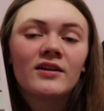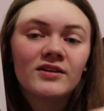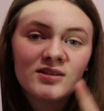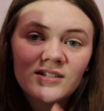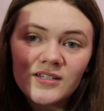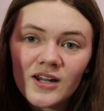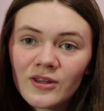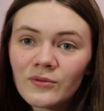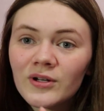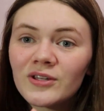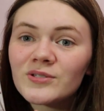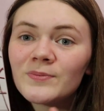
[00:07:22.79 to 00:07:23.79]
This is another
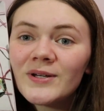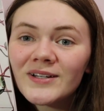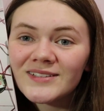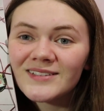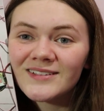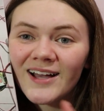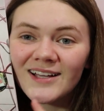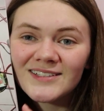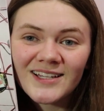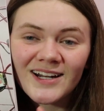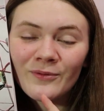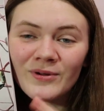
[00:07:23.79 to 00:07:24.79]
one of those books I
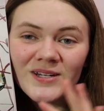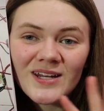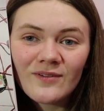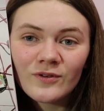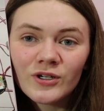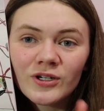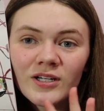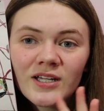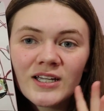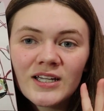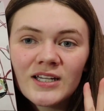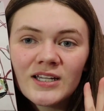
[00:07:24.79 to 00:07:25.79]
said I would never
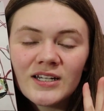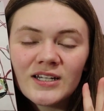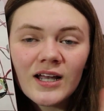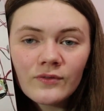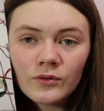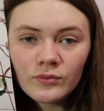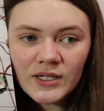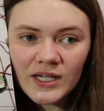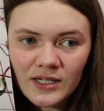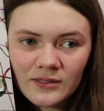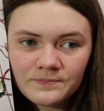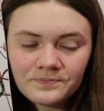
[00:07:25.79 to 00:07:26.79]

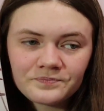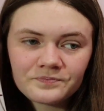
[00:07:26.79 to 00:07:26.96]
read.